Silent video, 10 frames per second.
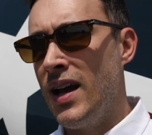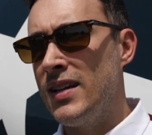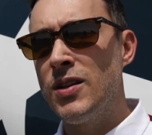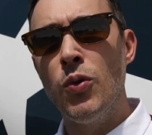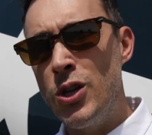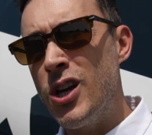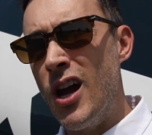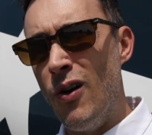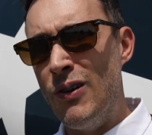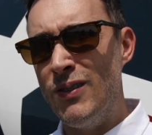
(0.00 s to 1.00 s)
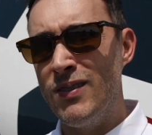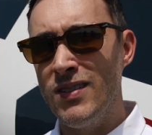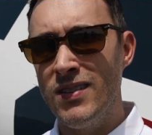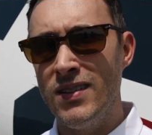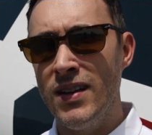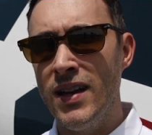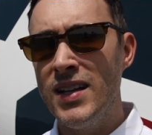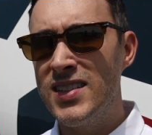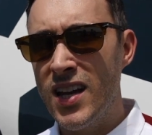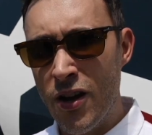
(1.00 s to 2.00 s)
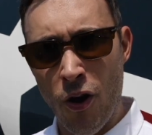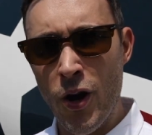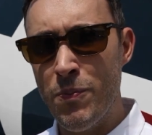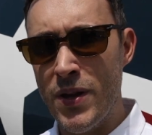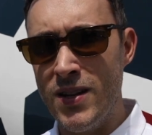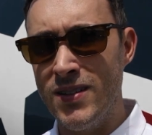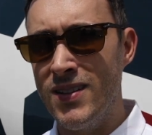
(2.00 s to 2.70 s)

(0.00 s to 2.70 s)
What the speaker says: I said, would you go? He said, in a heartbeat.